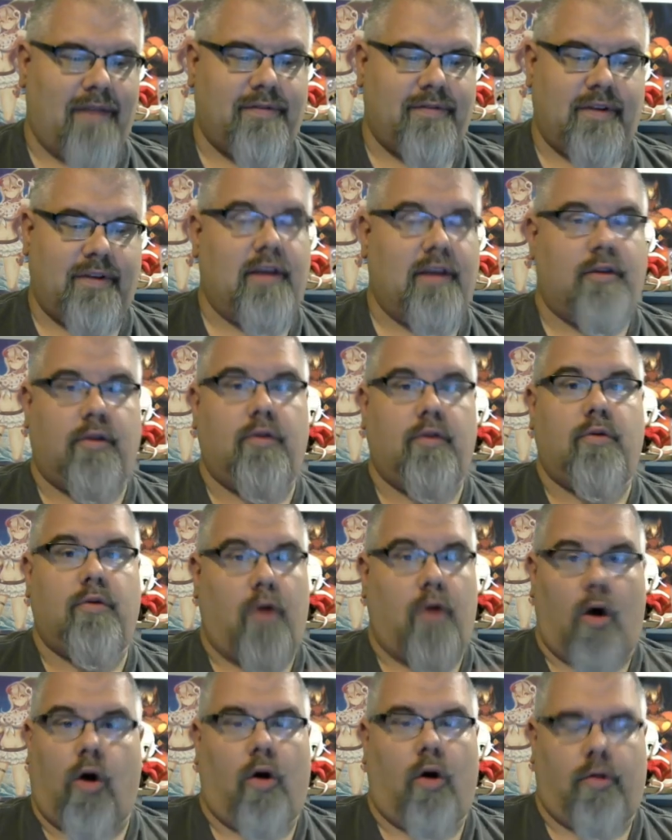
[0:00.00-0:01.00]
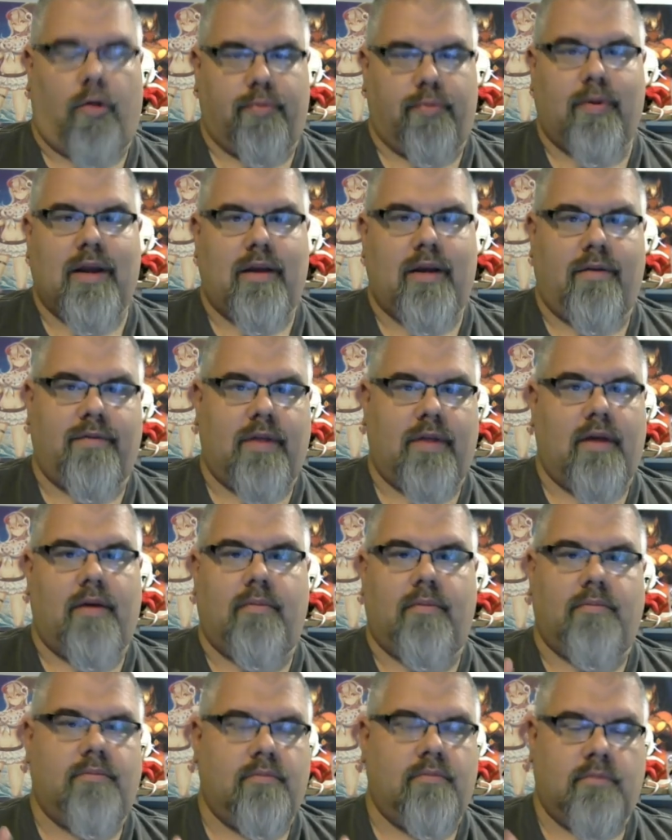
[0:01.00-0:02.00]
to include all 3 of
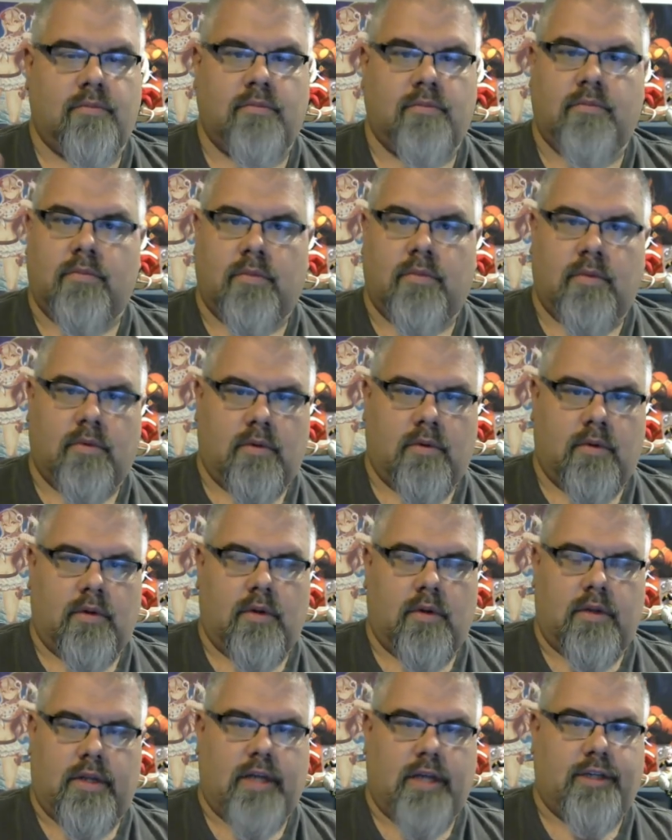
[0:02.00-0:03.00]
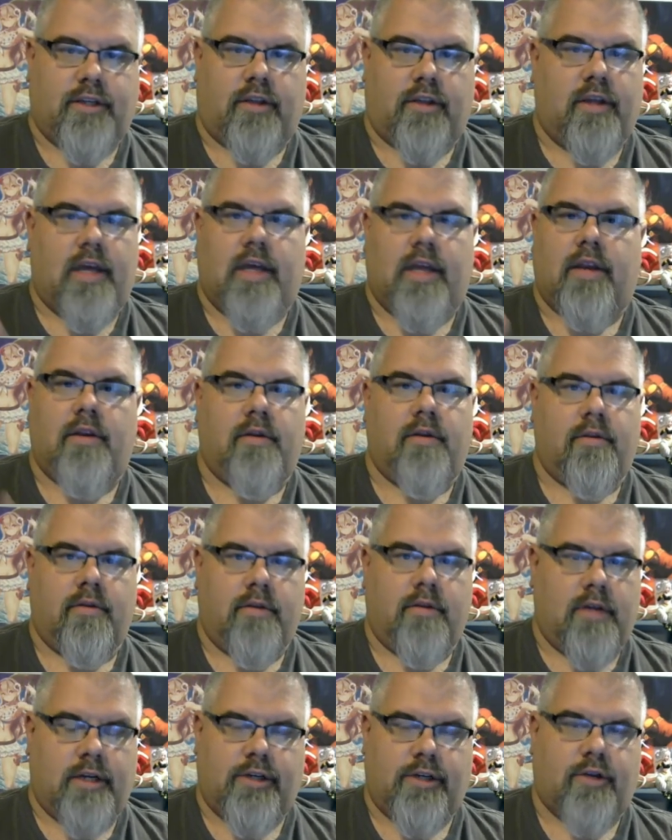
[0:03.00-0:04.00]
them, Ninja Lyn,
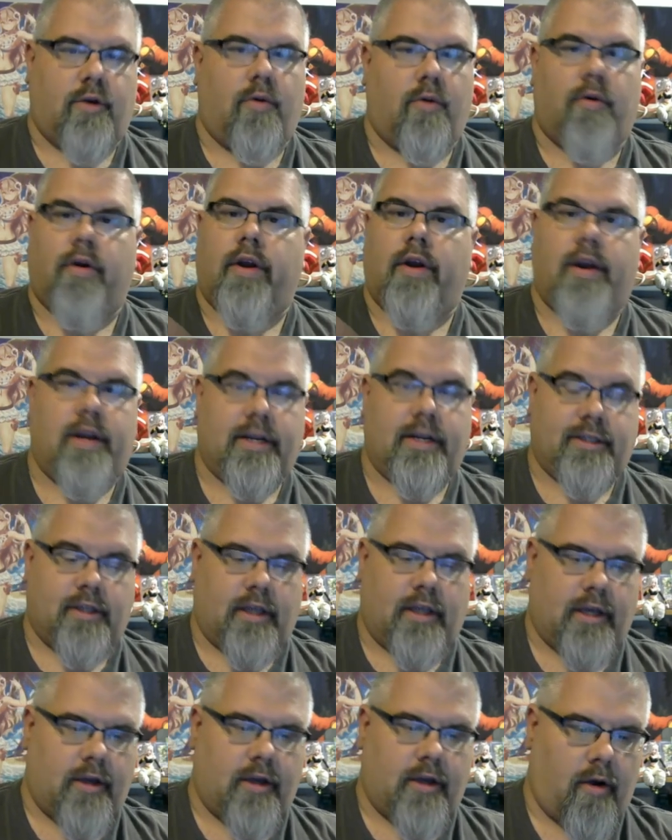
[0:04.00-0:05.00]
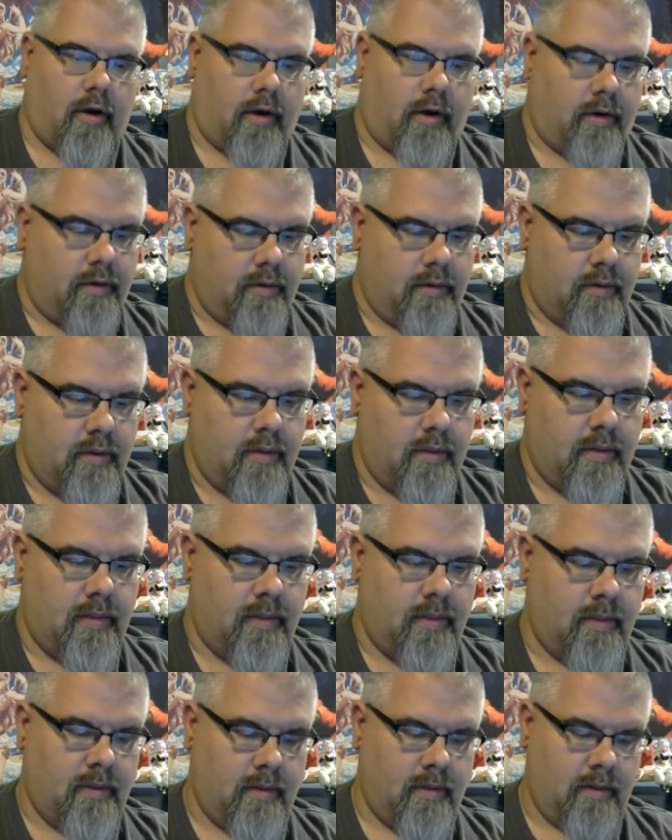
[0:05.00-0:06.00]
Ninja Core, and Ninja Lake Yarn,
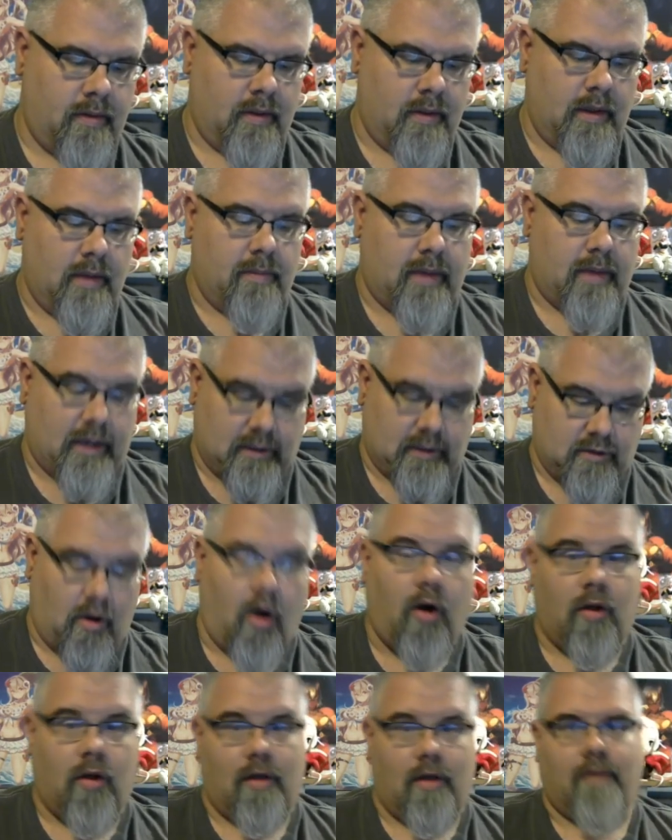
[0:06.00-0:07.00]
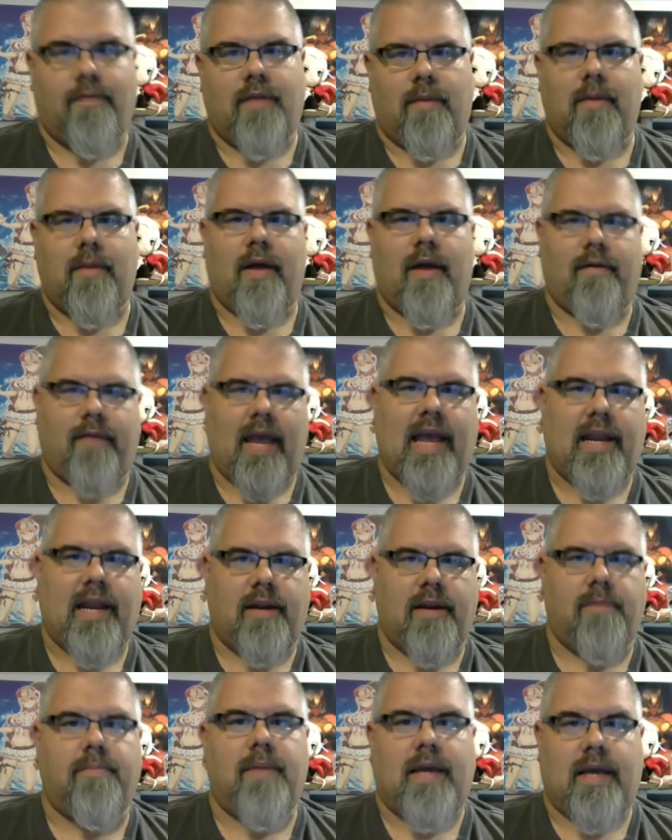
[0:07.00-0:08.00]
because all of them have
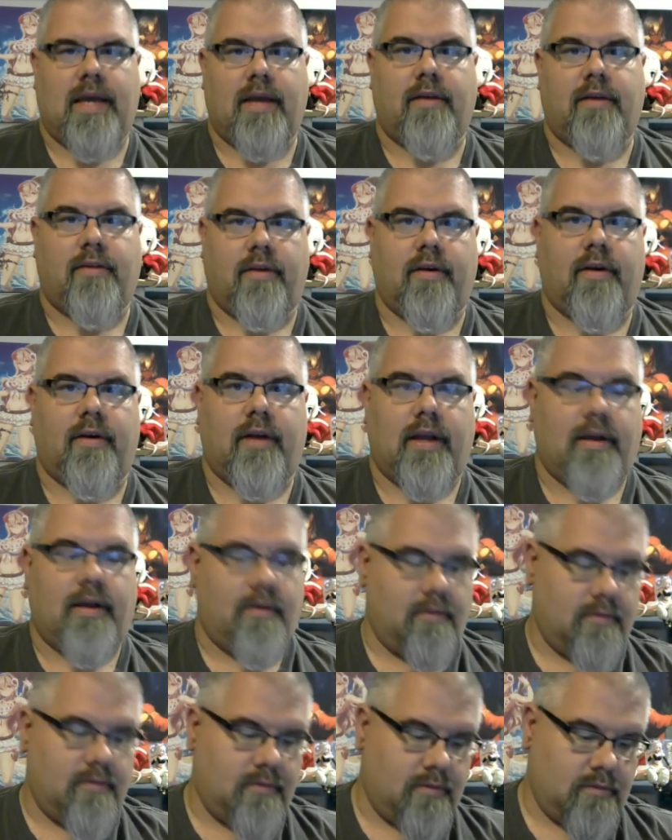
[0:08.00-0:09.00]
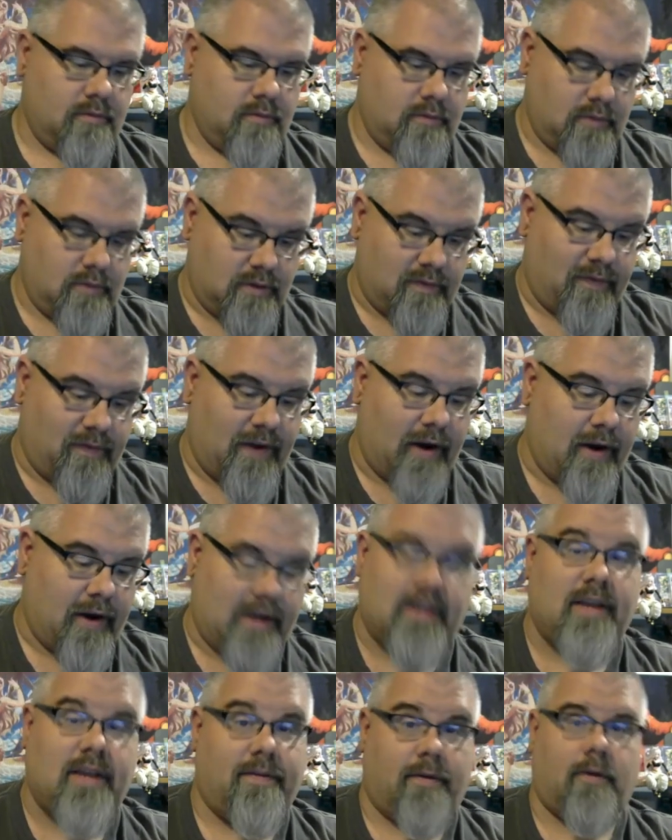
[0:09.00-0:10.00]
aided me in clearing
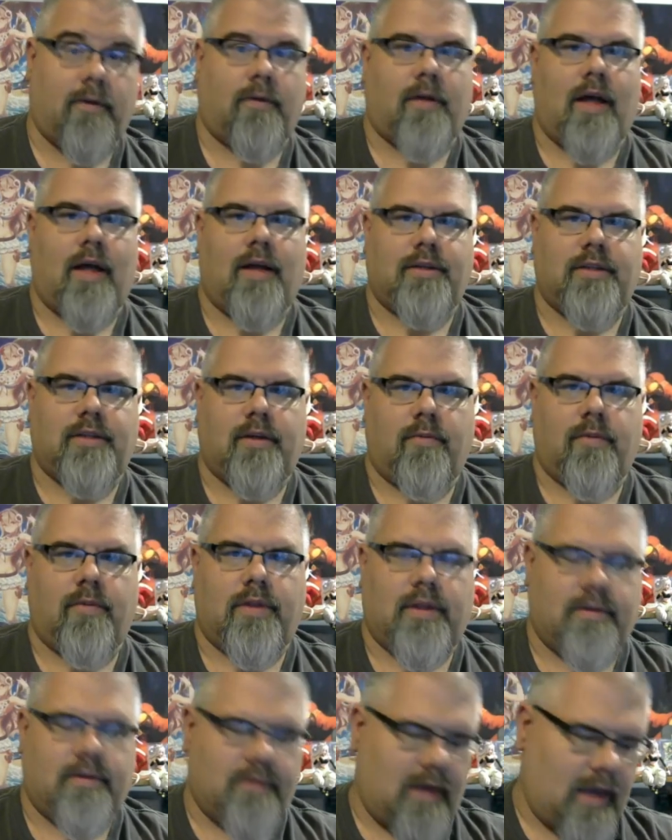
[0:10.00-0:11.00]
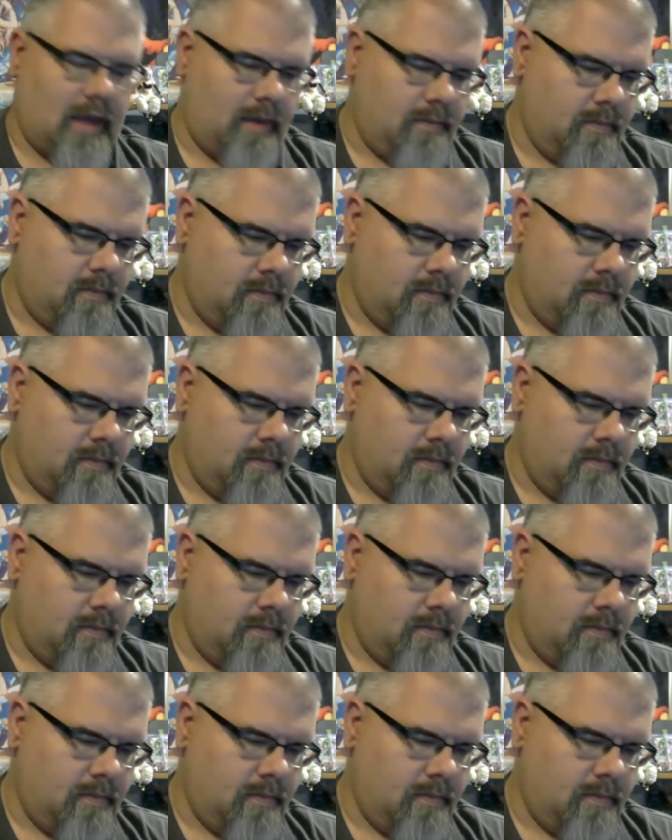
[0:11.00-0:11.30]
very difficult content with this game.